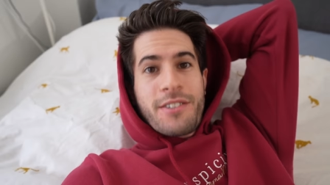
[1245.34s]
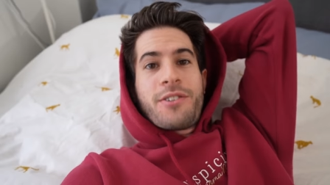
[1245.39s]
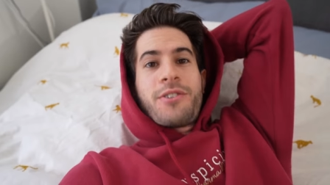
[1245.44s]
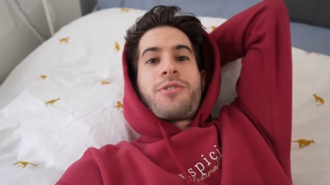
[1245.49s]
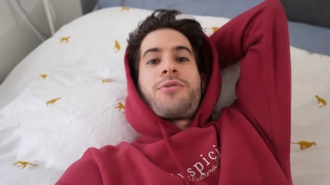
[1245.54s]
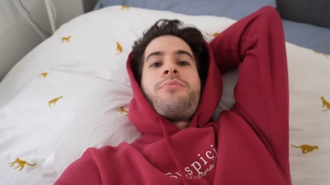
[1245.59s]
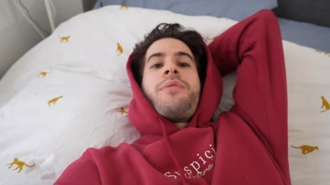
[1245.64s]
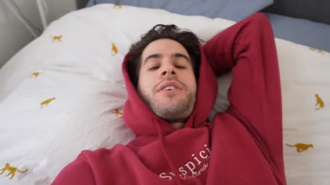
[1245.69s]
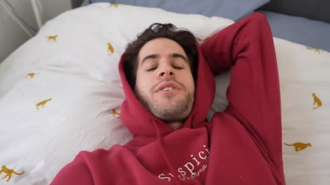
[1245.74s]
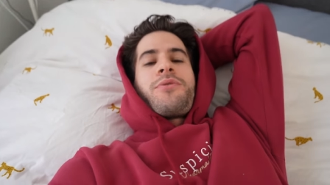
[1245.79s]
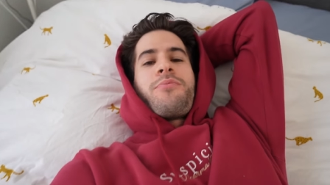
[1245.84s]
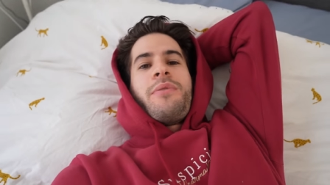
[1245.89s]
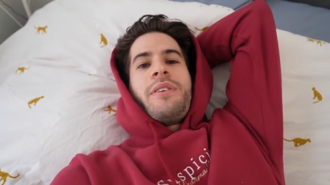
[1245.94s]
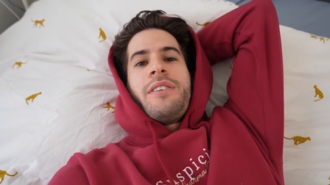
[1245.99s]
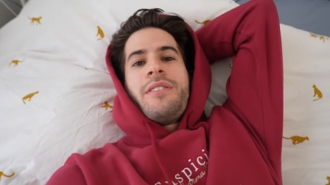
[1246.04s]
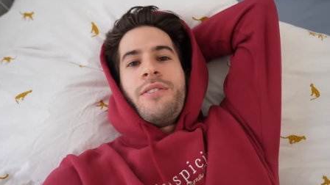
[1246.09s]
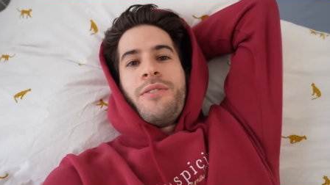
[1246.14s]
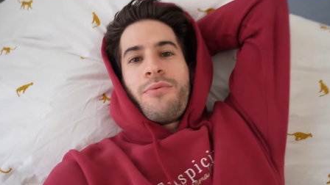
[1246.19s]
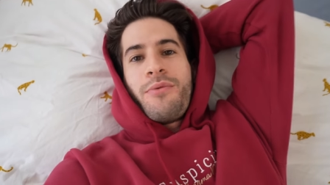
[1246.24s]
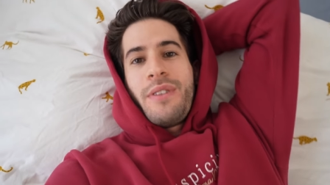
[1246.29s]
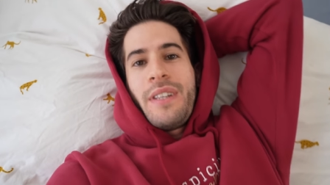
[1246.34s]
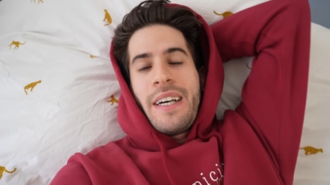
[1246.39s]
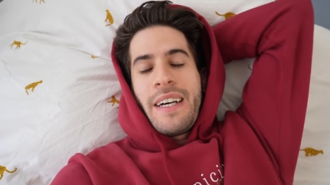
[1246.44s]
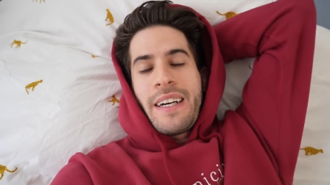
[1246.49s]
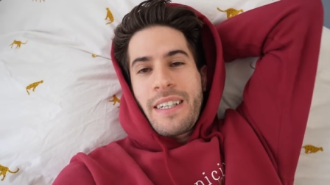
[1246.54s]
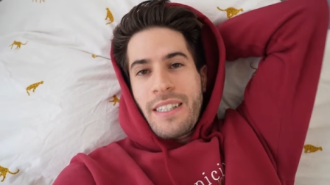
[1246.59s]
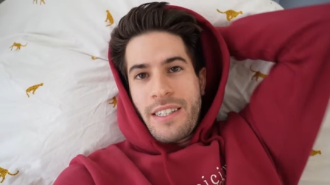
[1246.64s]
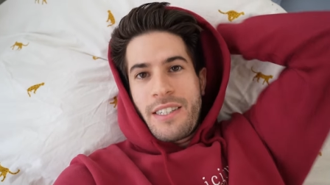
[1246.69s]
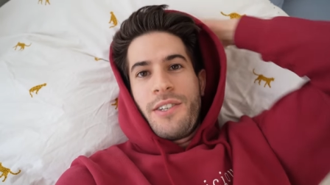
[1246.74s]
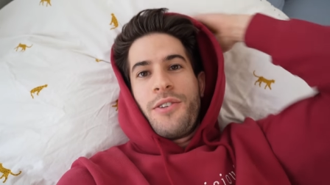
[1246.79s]
Just rest well,
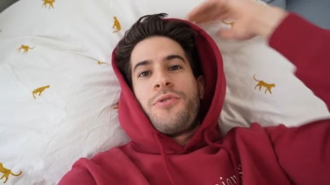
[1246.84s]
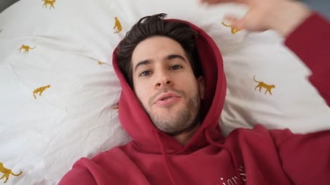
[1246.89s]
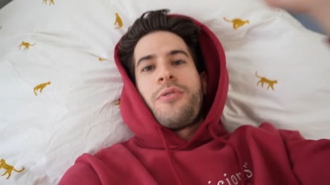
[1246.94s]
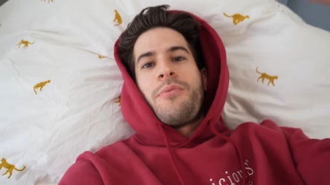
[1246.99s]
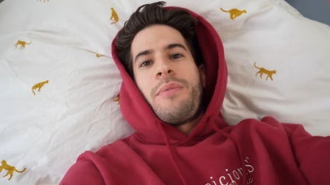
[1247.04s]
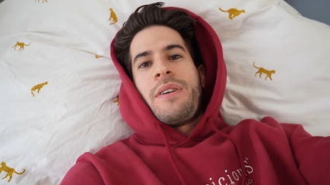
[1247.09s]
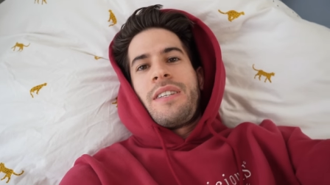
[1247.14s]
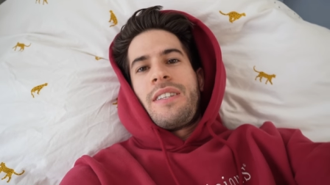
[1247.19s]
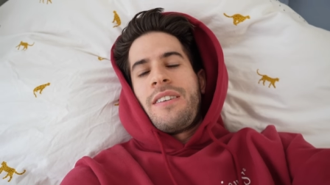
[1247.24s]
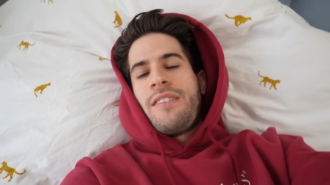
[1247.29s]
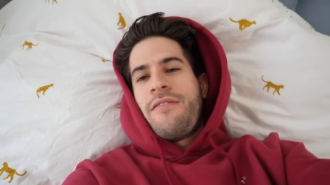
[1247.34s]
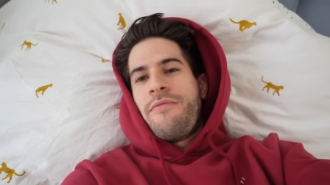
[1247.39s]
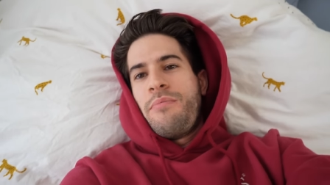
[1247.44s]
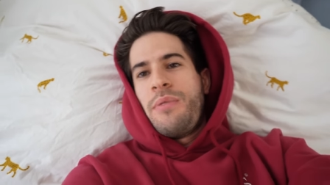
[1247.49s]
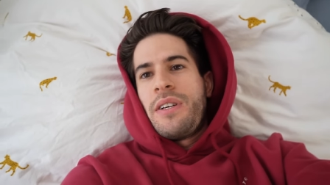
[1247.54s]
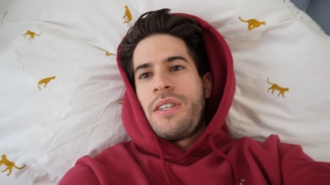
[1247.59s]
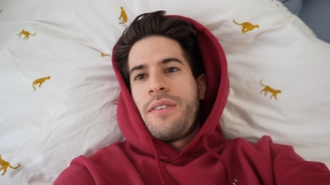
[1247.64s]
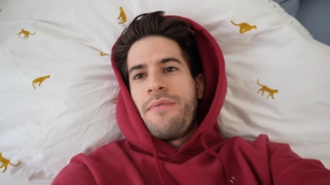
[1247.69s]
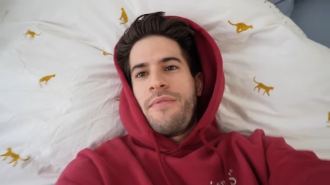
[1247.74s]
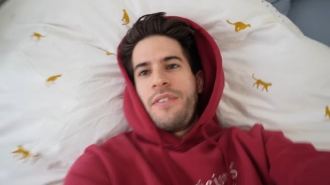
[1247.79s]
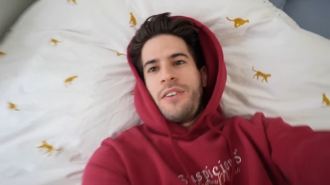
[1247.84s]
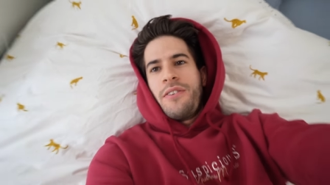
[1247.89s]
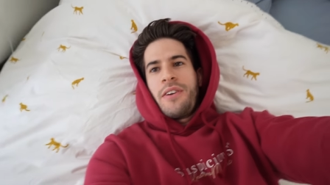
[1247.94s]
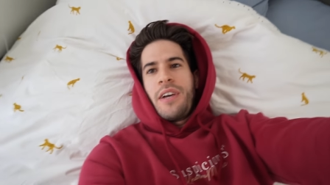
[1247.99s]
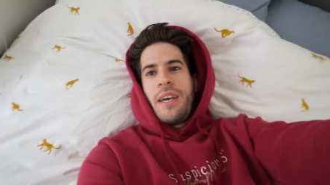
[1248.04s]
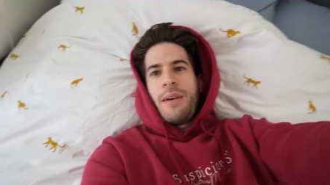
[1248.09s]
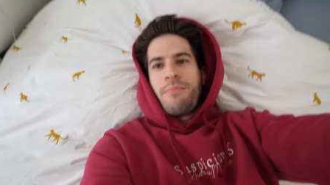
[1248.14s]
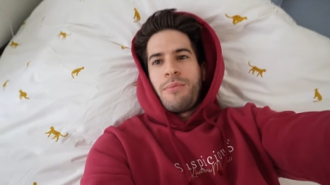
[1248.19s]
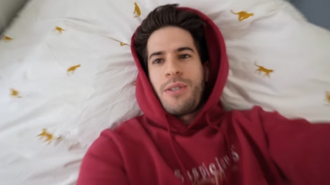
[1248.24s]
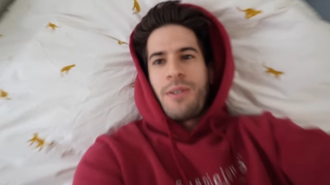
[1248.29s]
relax, enjoy myself, play some video
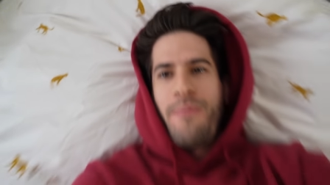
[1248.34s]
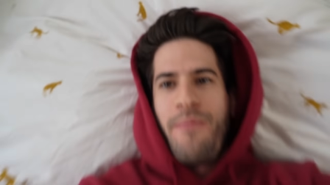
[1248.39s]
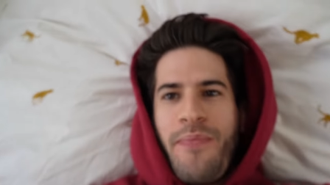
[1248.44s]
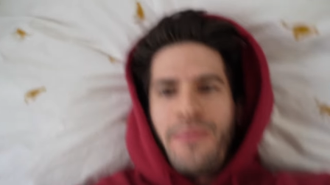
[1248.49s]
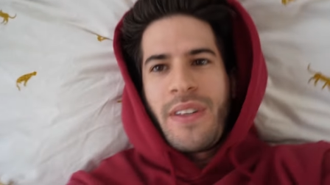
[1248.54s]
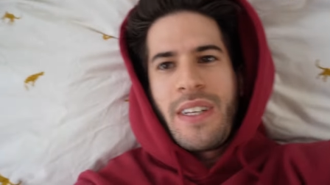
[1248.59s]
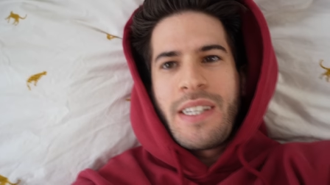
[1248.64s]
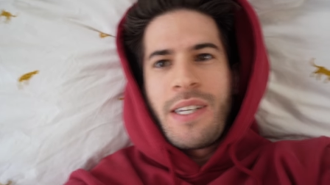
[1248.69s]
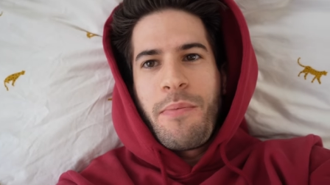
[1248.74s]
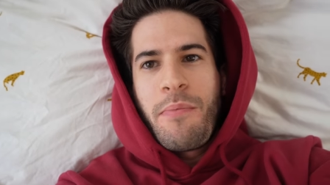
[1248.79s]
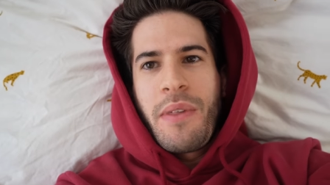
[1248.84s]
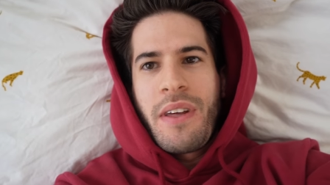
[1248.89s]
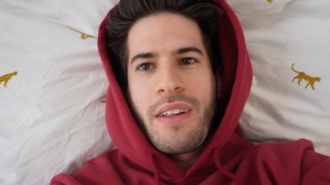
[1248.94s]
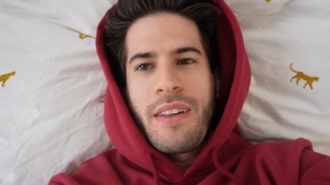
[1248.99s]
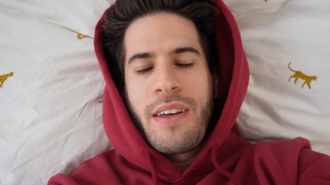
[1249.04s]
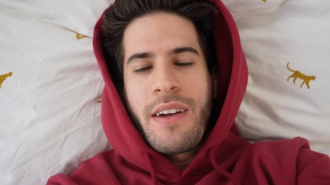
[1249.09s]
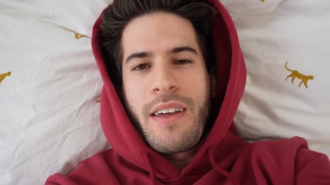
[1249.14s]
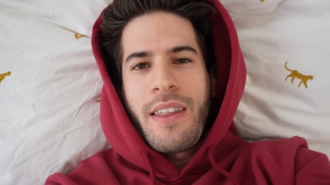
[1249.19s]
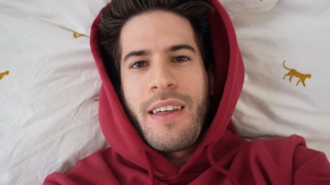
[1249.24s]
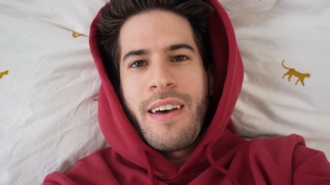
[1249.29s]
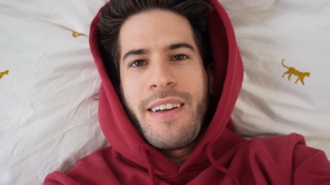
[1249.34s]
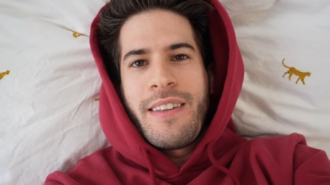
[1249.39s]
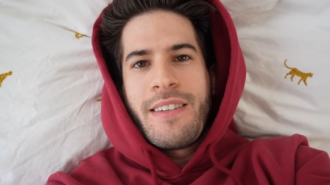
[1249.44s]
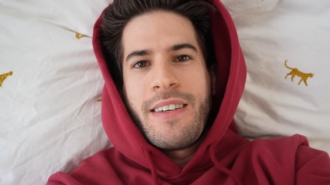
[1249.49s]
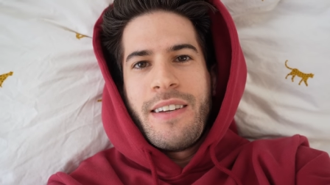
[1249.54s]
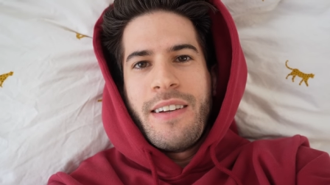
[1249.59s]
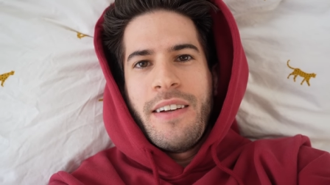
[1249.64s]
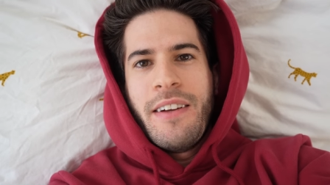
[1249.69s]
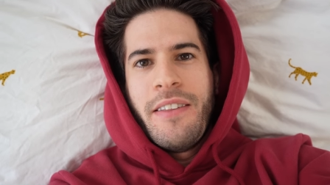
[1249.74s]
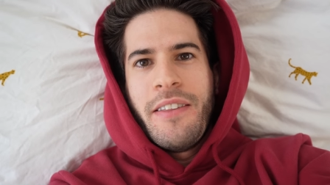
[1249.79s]
games, something like that,
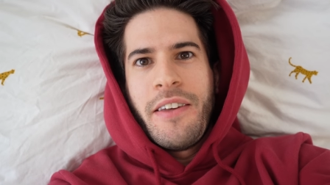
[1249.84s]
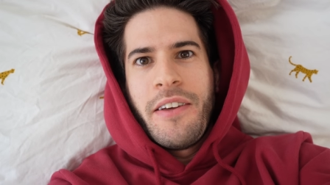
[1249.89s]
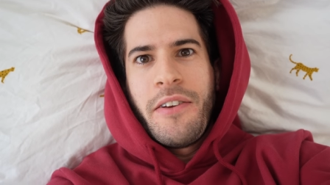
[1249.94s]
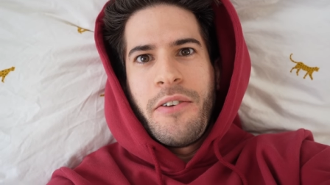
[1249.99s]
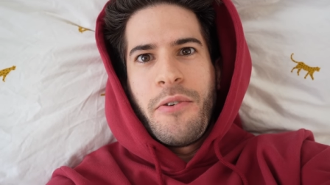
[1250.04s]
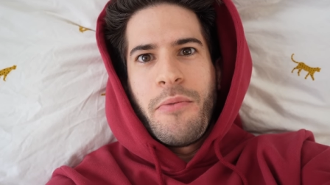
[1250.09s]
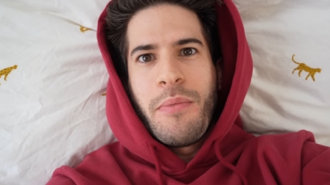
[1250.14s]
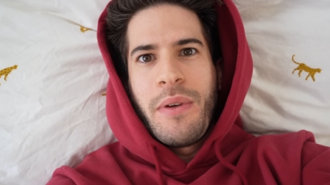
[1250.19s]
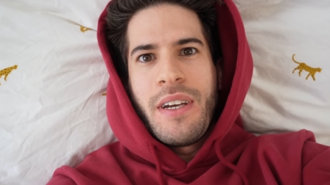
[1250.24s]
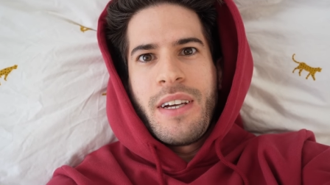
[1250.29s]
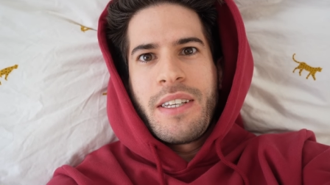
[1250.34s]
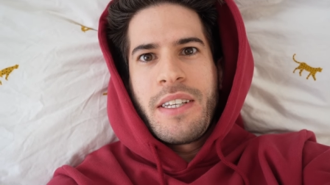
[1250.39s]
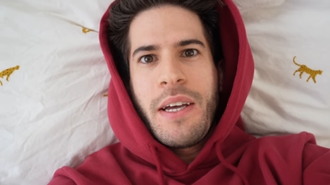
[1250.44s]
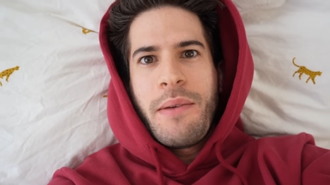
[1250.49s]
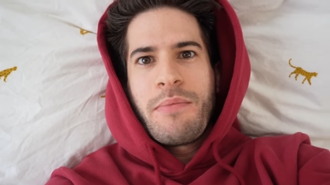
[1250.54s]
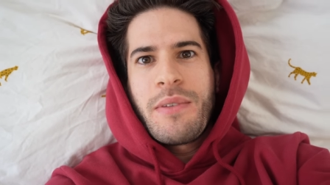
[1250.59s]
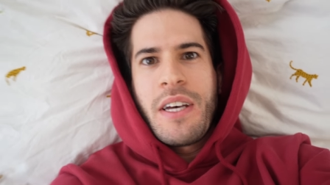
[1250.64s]
and then it'll be exam